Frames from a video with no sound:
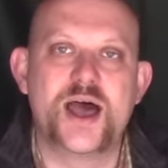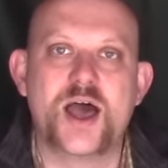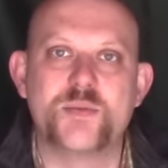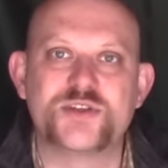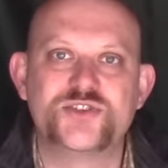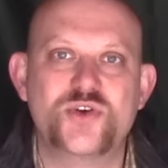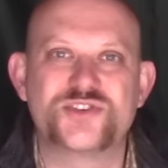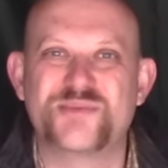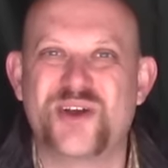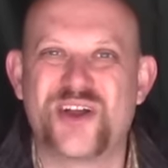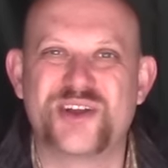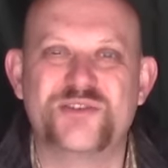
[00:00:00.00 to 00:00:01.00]
It's not
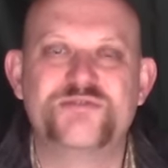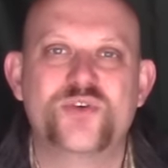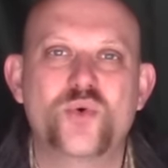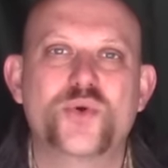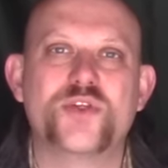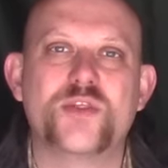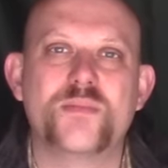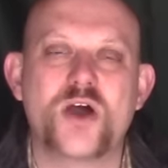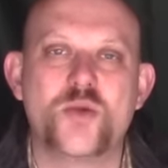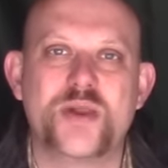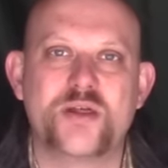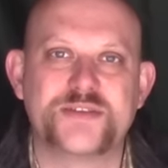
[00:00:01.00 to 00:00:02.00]
something I can afford at the
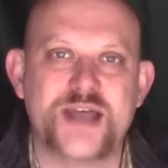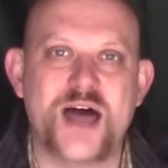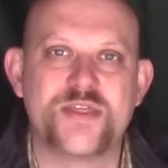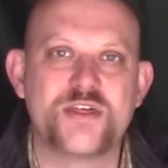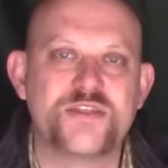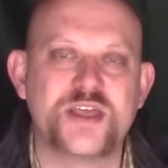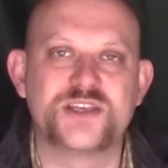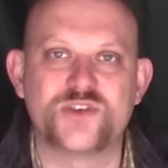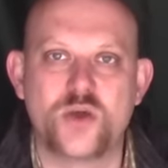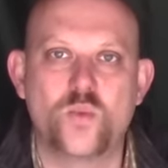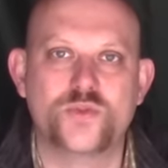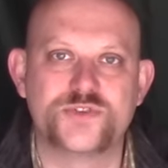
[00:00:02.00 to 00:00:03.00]
moment. There's other things
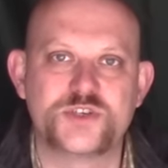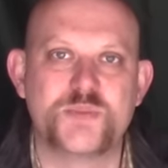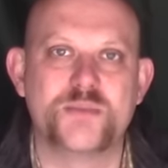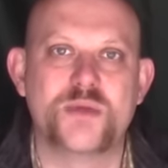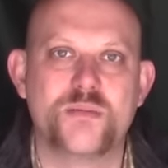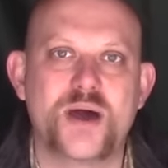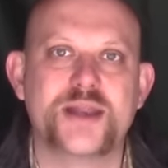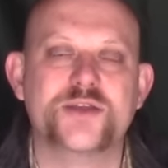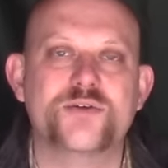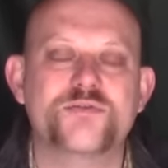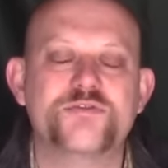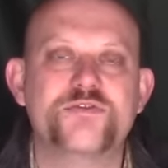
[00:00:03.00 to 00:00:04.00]
I want to spend my money
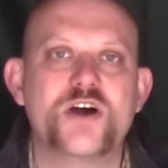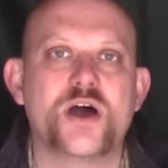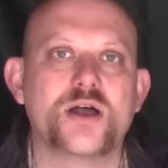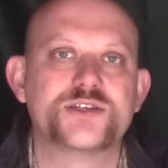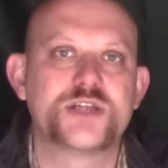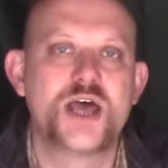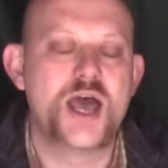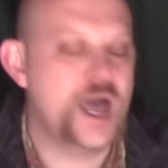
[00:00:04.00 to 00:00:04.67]
on first.